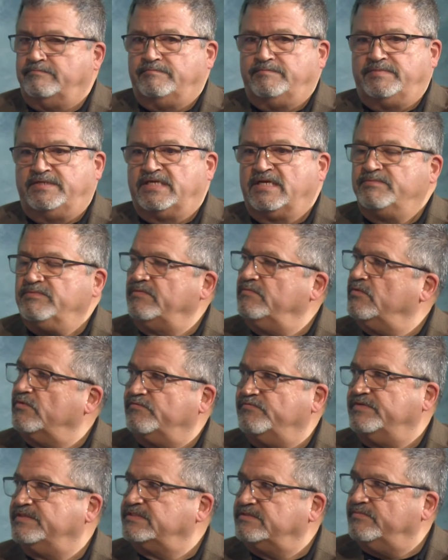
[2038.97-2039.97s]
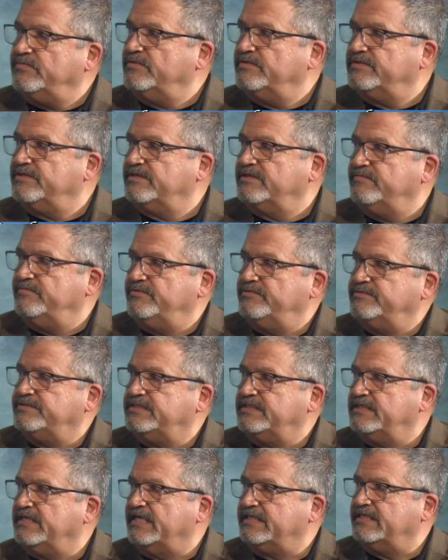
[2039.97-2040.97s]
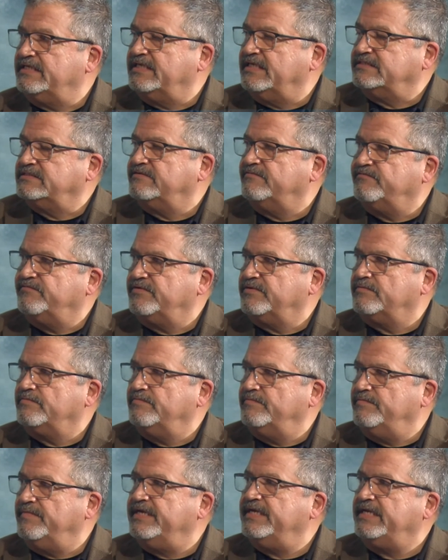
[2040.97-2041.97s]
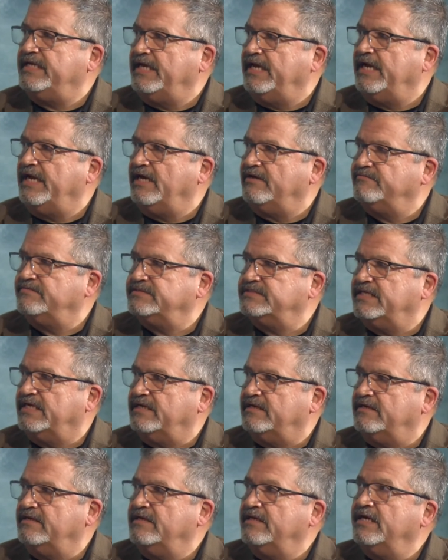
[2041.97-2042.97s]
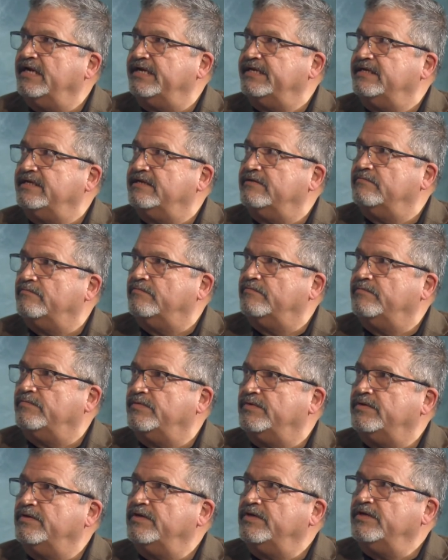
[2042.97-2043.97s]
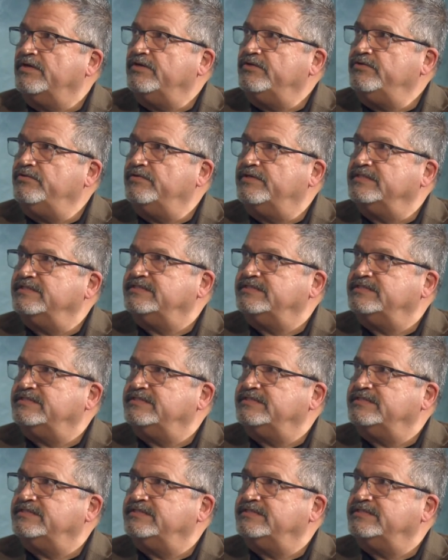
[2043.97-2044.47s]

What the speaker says: becoming more visible in the community. And I think that's the fear many have, is that, again, you can